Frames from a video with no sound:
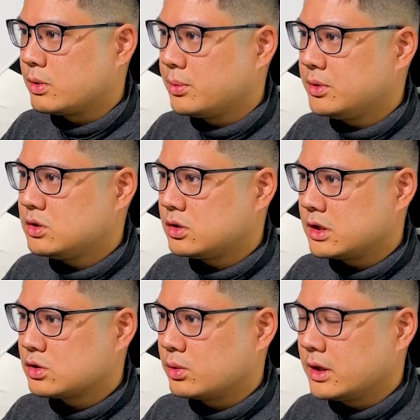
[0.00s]
so that's
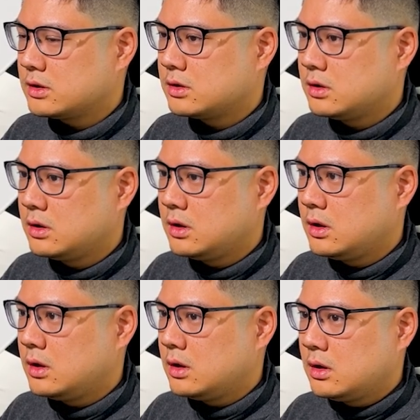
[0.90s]
correct.
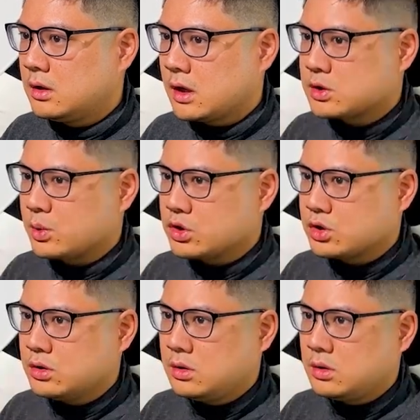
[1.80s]
Next question.
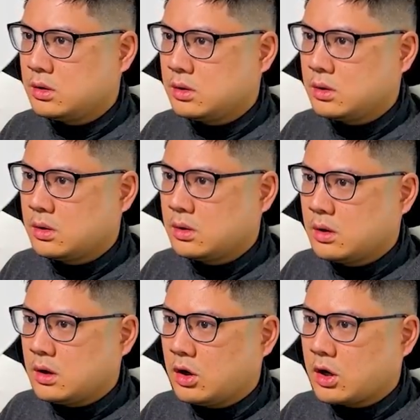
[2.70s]

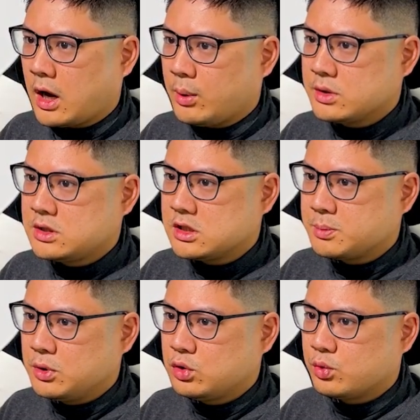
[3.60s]
Okay, I want to see its
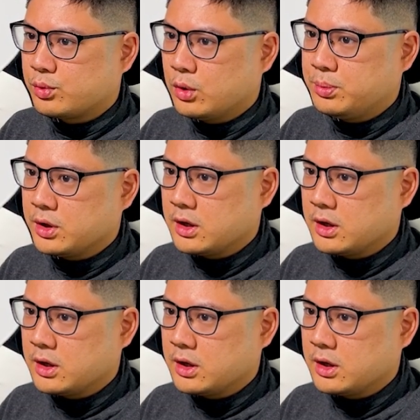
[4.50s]
ability to roleplay.